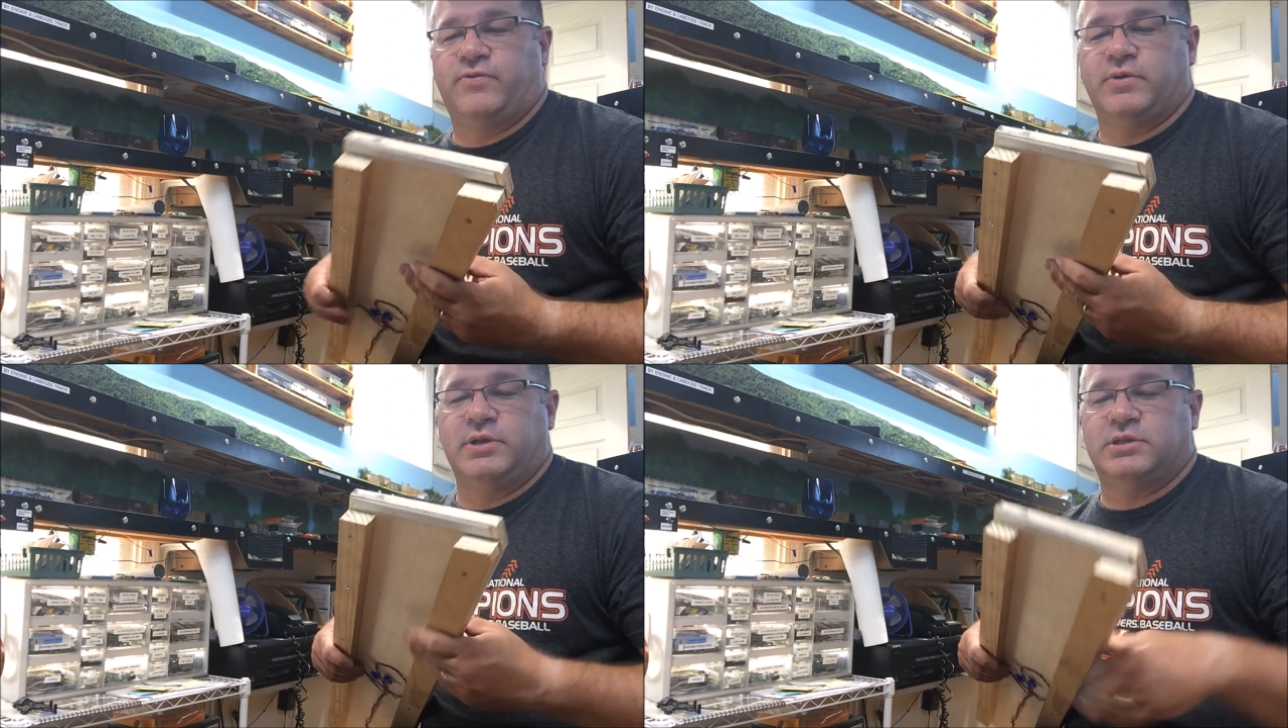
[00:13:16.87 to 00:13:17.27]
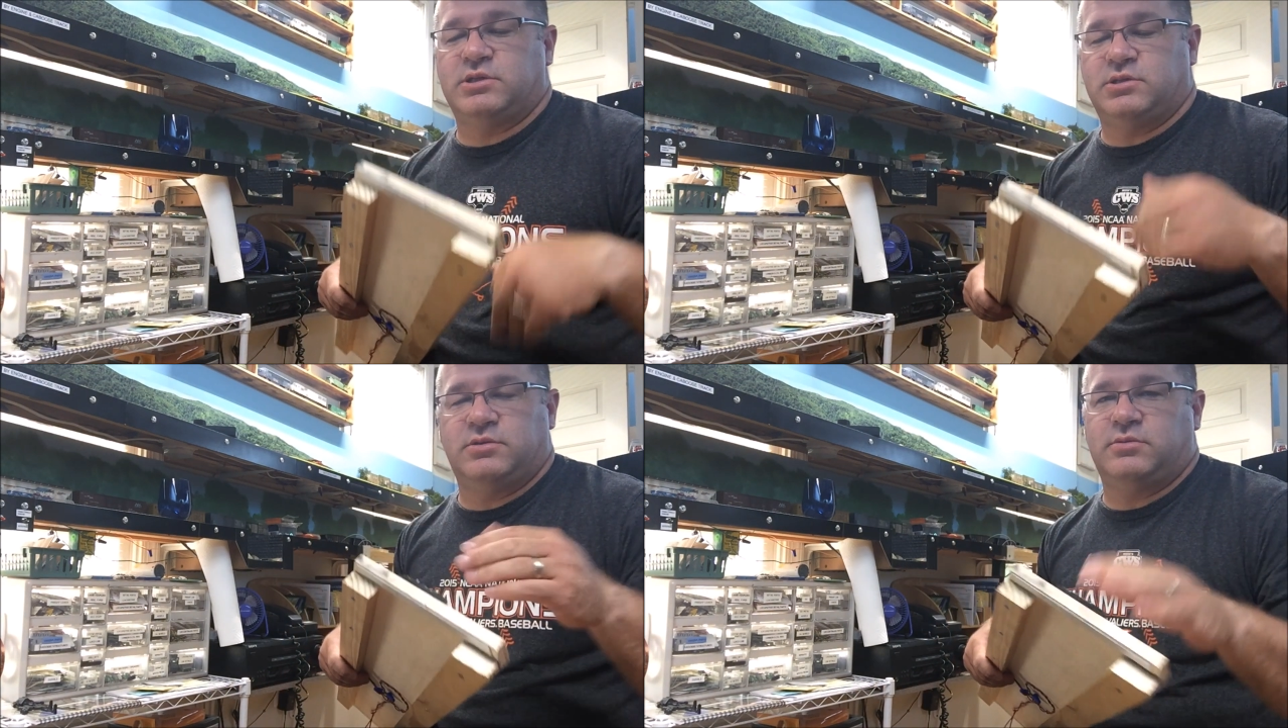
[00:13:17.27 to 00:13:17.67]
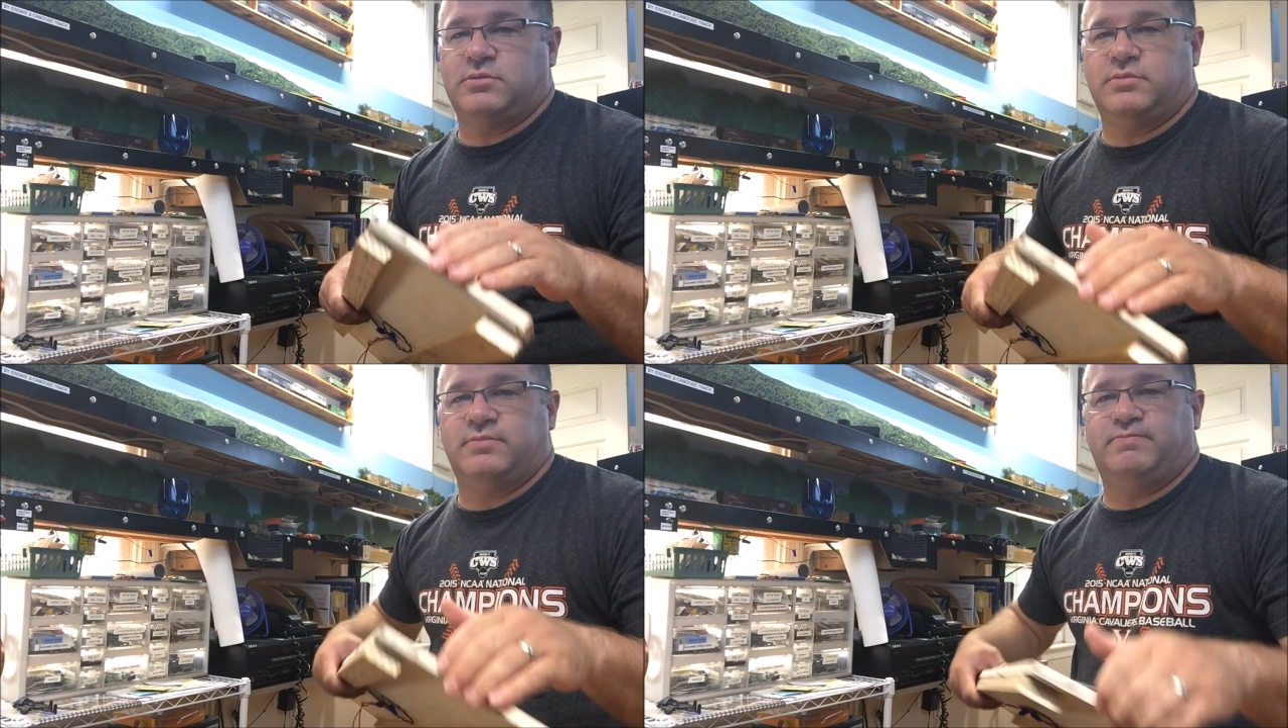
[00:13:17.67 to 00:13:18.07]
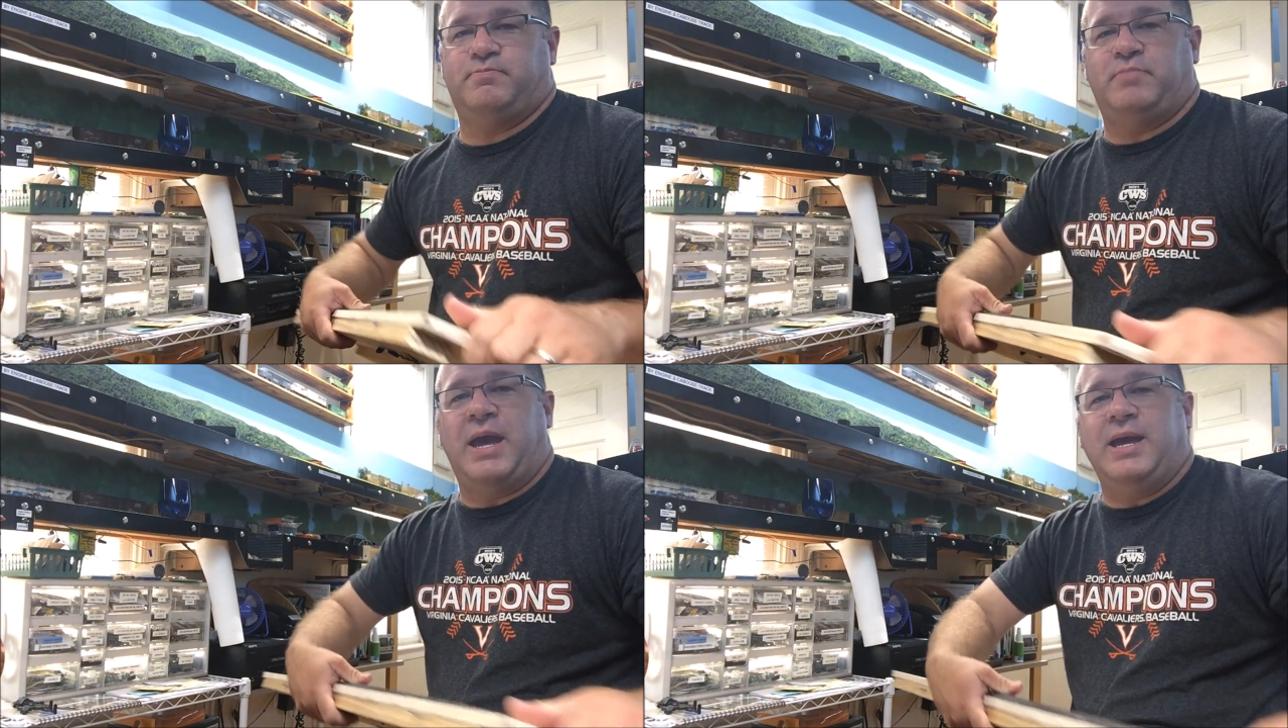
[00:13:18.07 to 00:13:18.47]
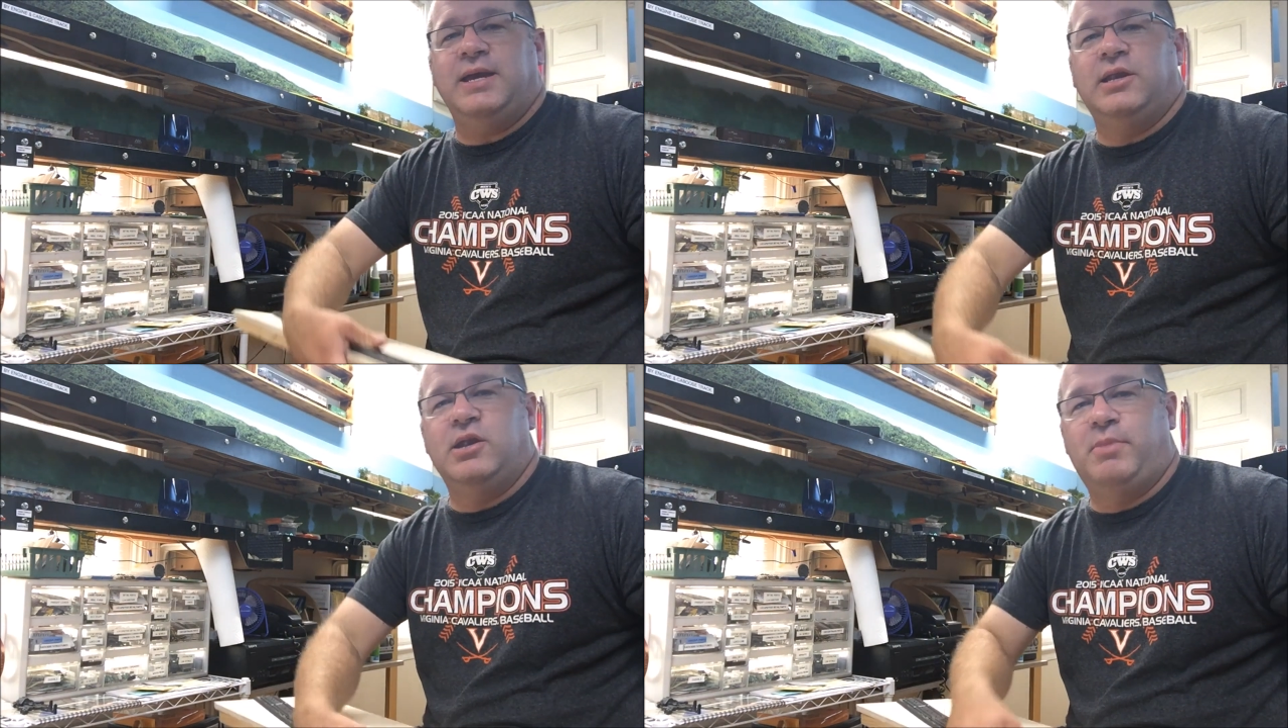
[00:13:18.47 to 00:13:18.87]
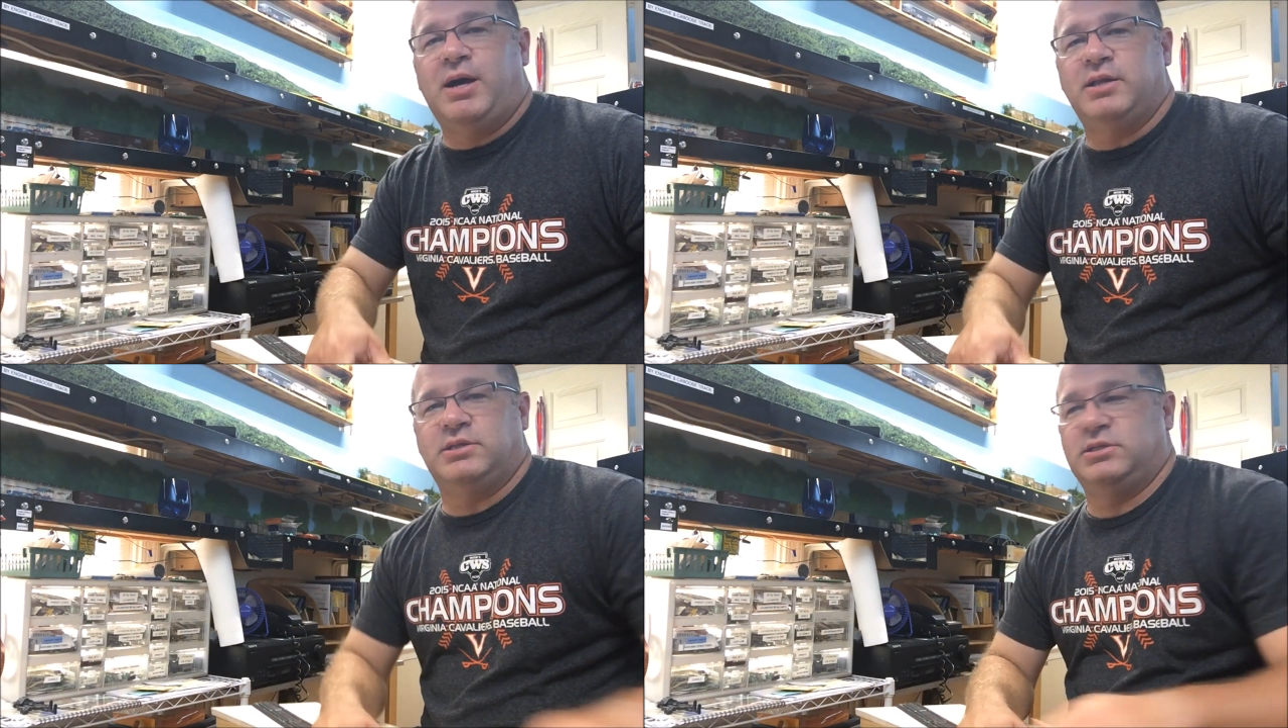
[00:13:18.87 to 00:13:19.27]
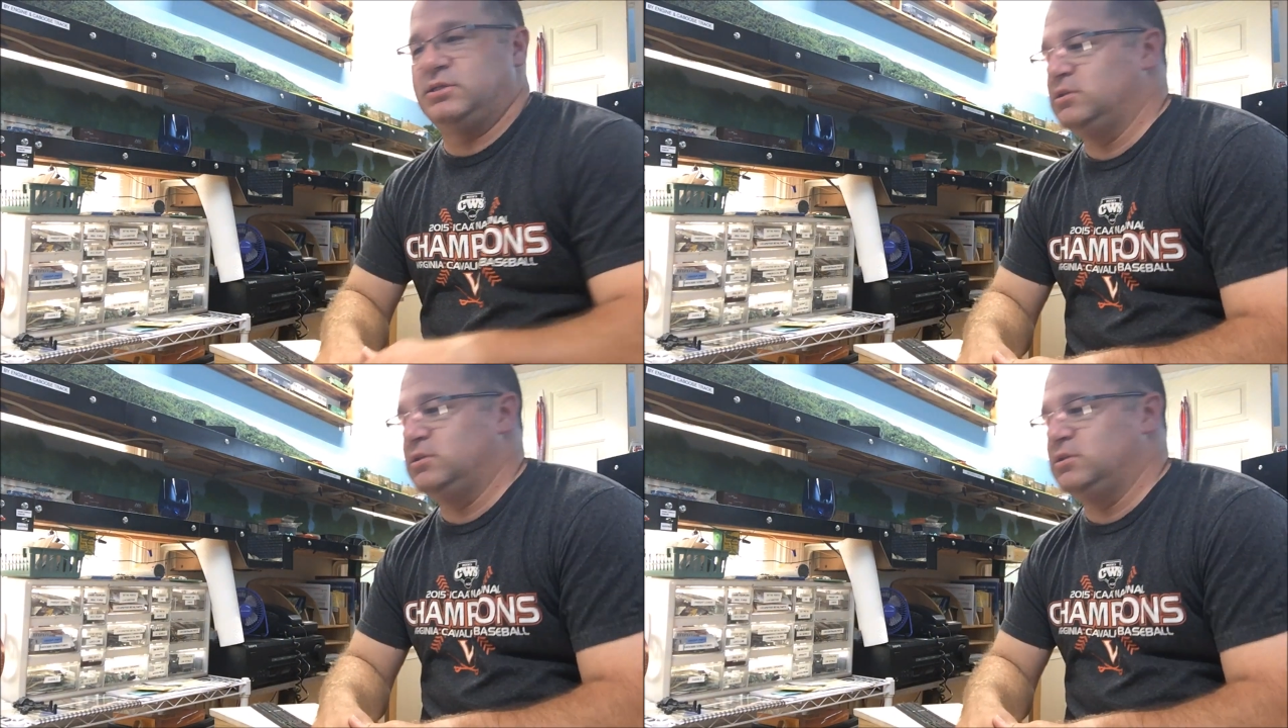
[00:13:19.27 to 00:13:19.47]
for this pain in the butt.